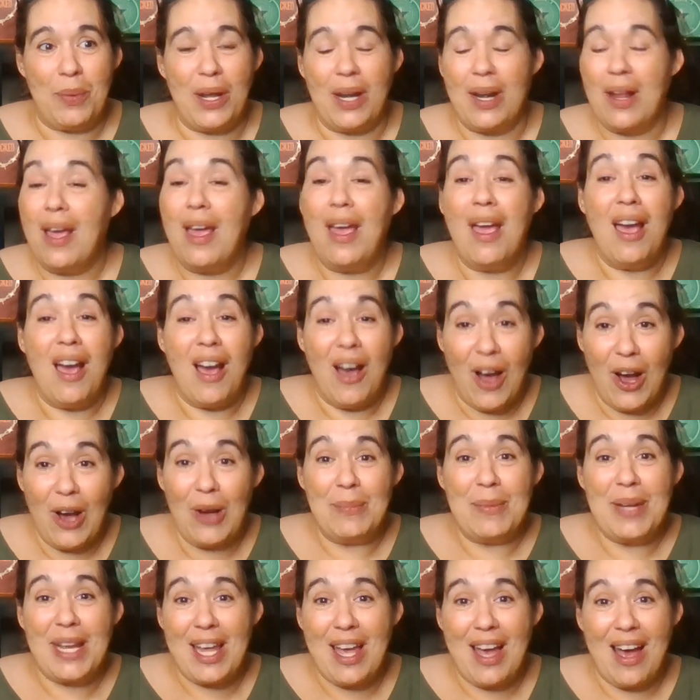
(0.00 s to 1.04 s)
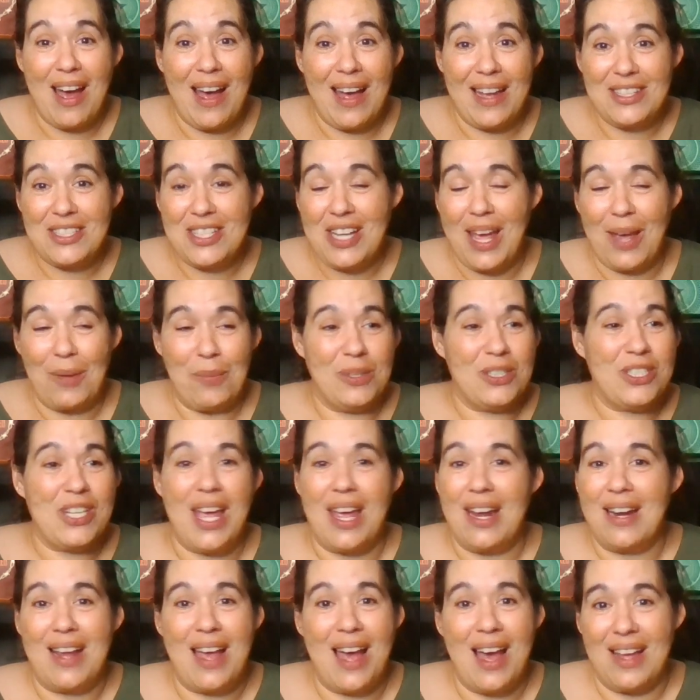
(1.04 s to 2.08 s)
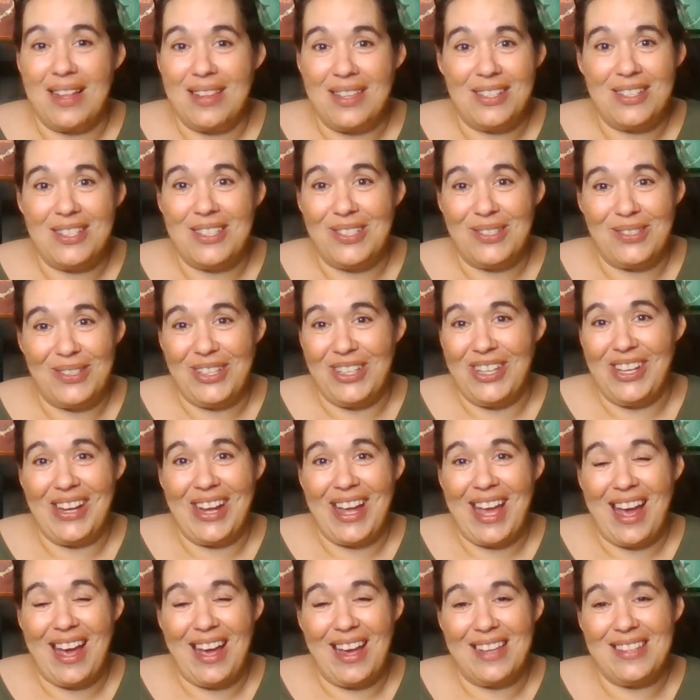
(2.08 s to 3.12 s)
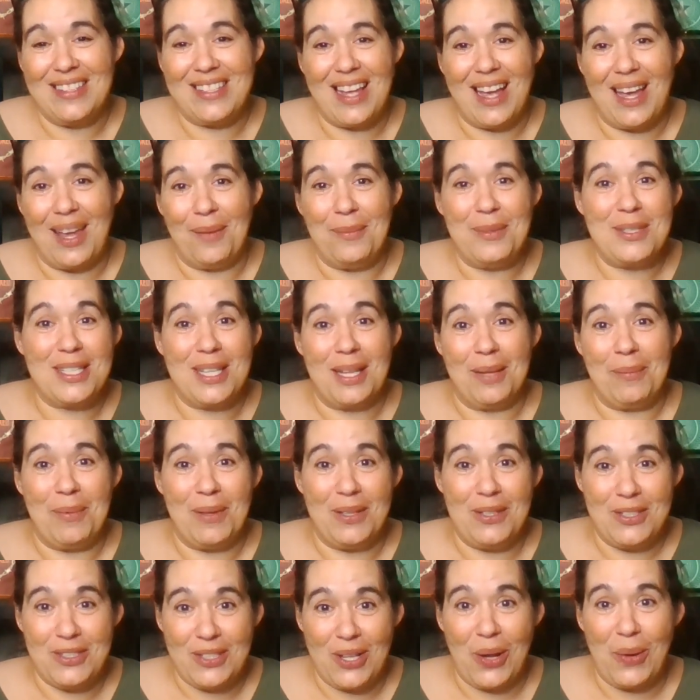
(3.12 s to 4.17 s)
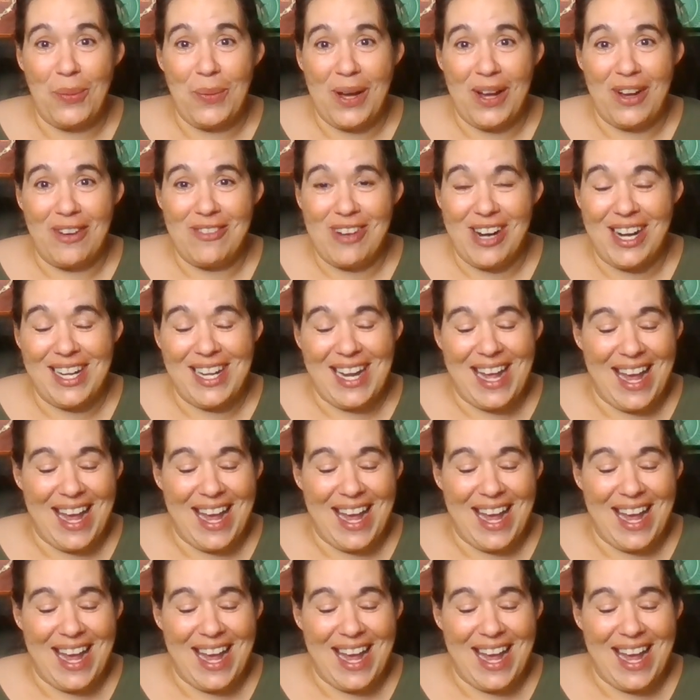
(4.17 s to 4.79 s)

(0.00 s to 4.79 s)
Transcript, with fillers: oh my gosh, I wish I had gotten this sooner, you guys. I am sleeping so well right now.